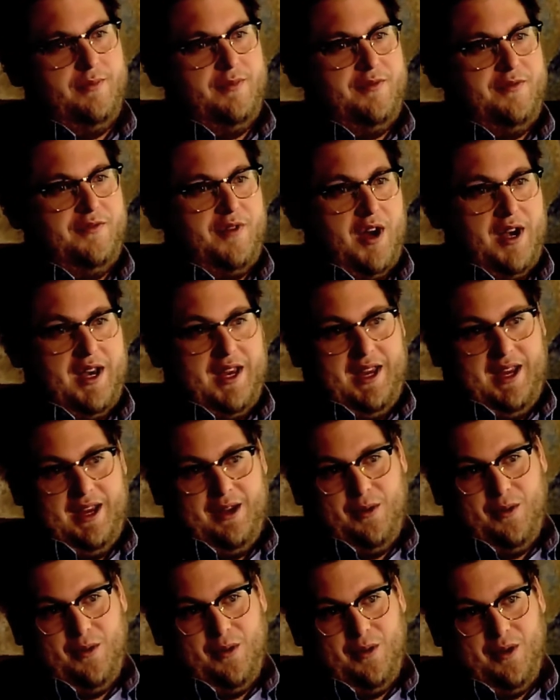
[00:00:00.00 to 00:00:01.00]

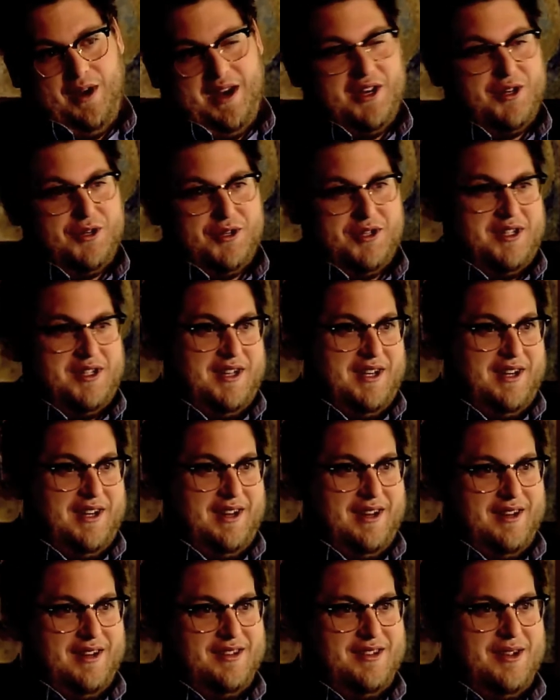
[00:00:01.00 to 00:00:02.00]
funny or
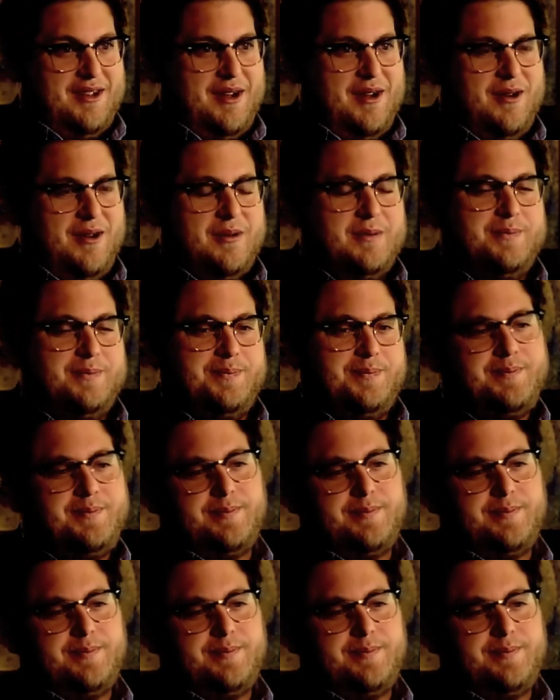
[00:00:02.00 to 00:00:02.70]
interesting, so,